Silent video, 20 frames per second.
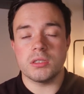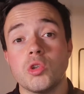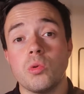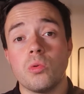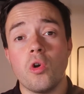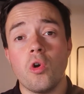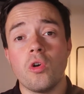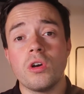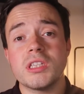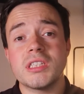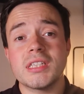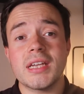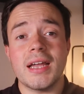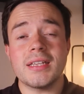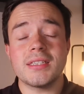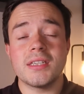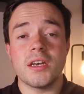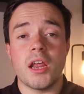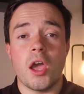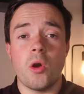So in order to
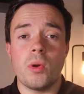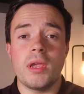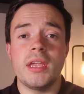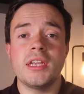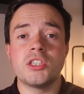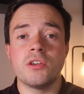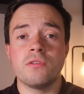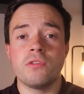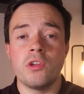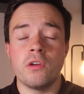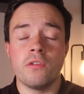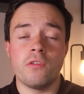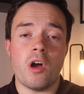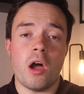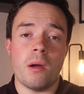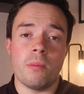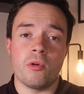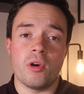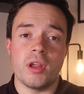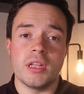get to know each of the other
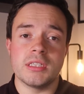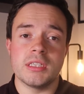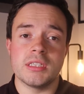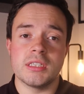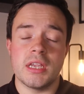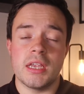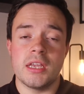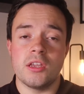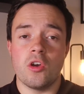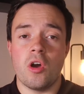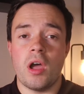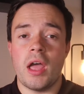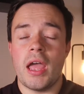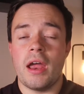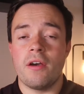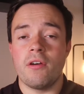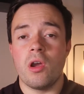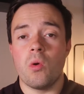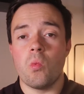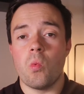operators in your
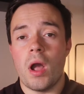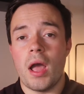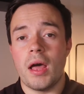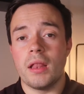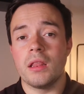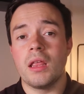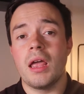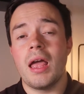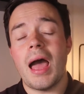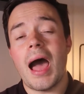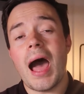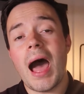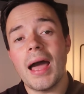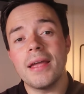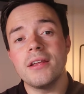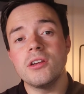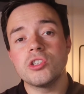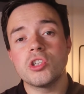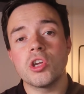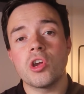area well, I
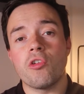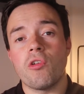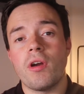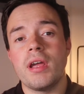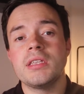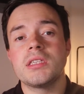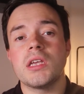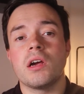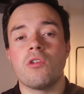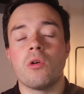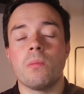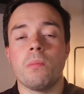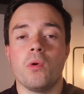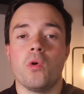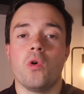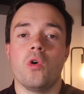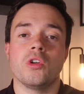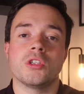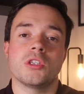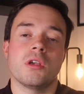used to create a
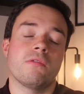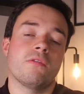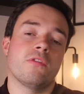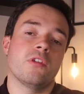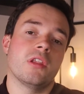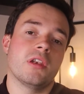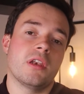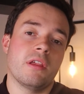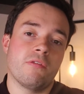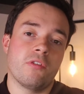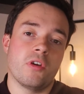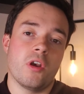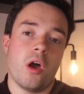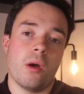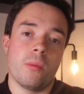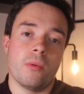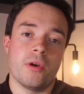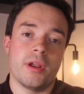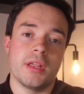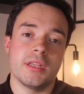report for the different
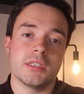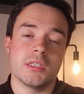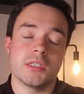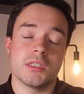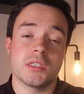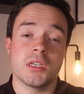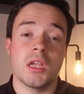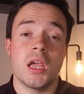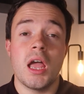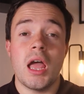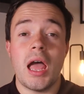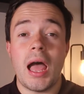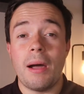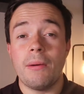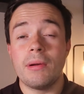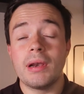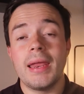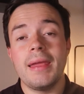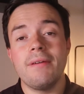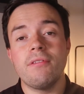operators. I
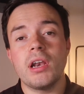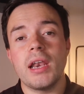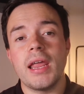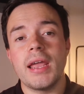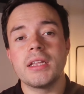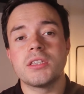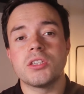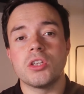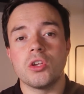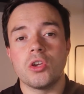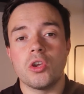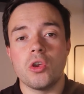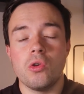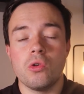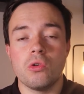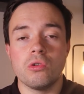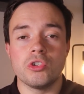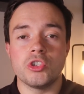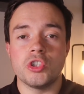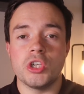will leave a link to the
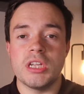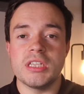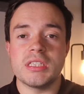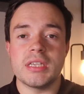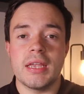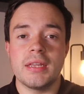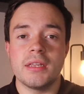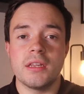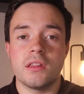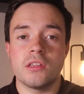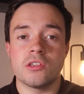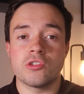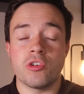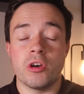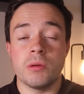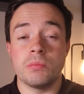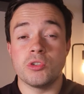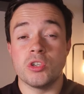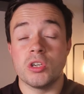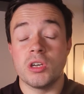Google Sheet in the
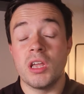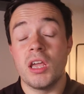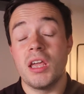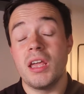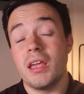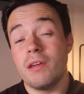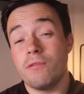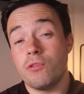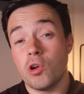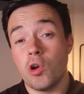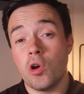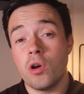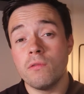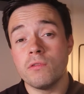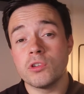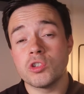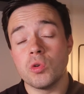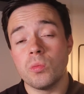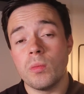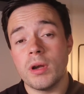description. If you're looking
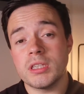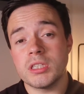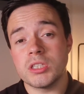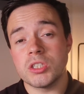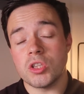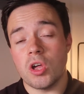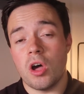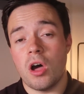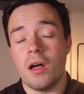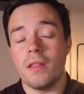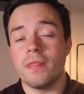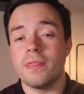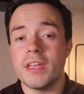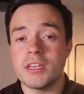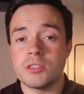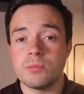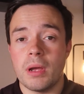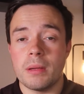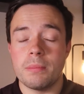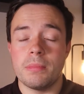for somewhere to start,
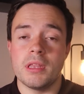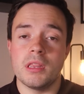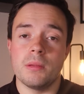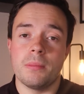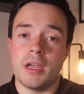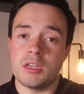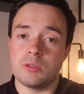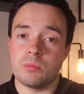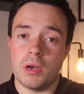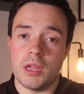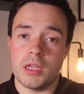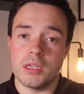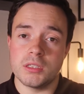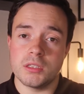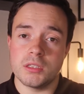this might be the best place.